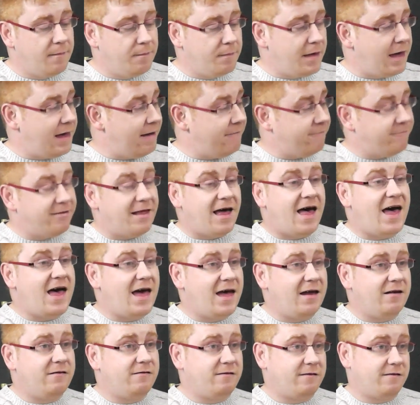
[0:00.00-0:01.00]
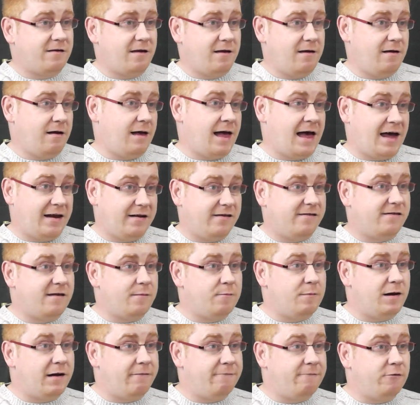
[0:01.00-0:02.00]
if that has had a
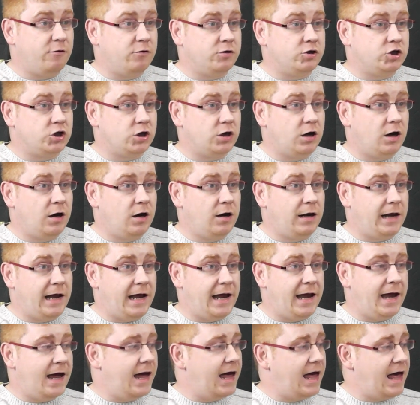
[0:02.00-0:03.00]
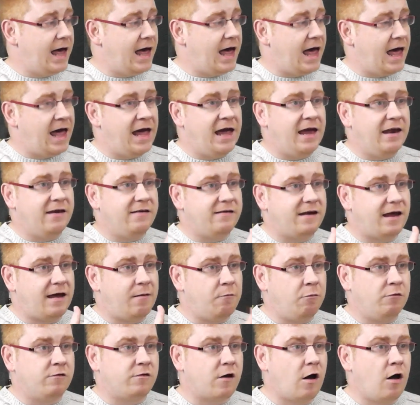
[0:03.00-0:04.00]
similar function on it, and it
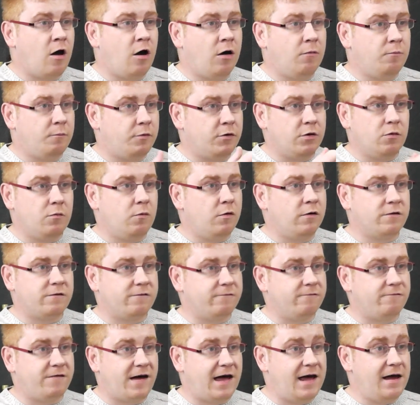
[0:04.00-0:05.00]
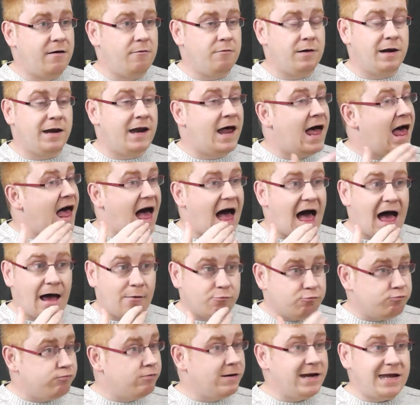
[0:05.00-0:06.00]
was on but it wasn't firing, I
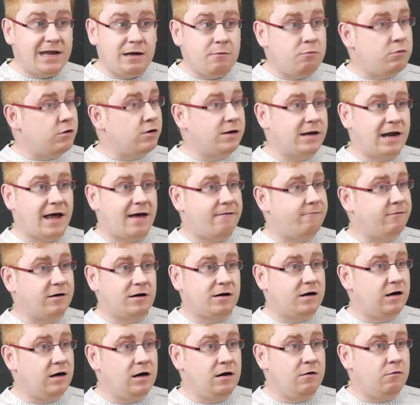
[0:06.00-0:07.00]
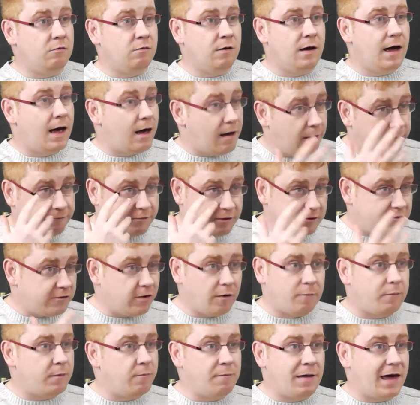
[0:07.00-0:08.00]
really wouldn't have a clue off the
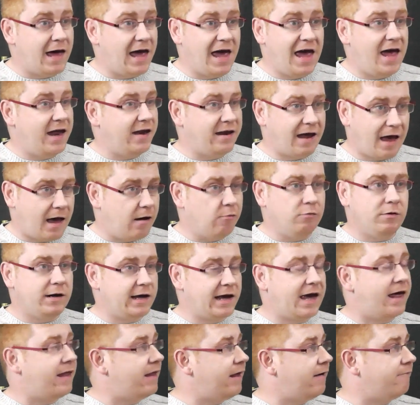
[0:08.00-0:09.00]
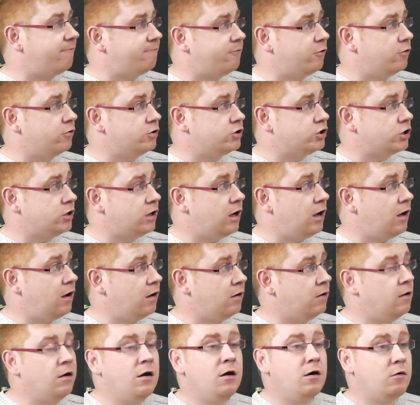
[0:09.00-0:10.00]
top of my head how to get that function
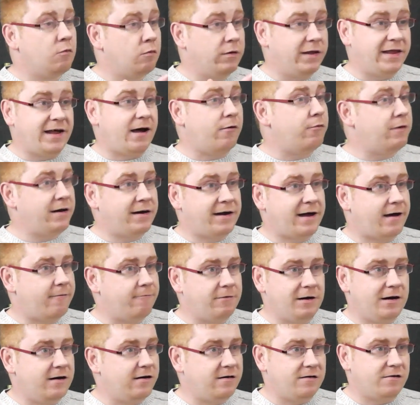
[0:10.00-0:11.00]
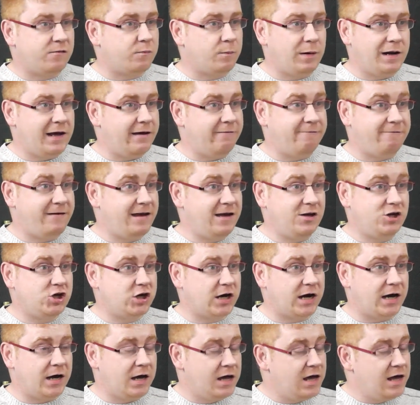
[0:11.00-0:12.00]
on without it having a display
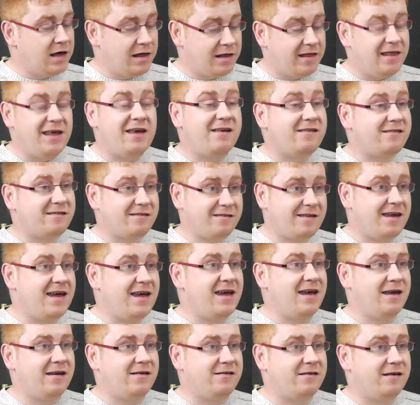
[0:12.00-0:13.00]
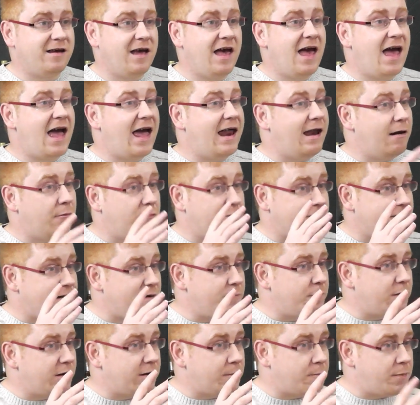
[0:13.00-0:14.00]
feature this did, and I was
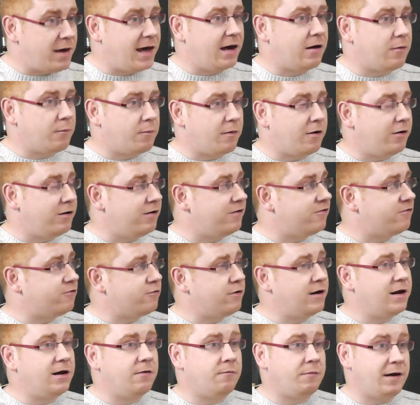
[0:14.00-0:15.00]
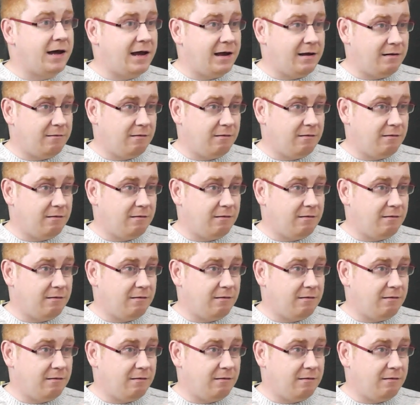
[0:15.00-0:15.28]
able to pick up on it straight away,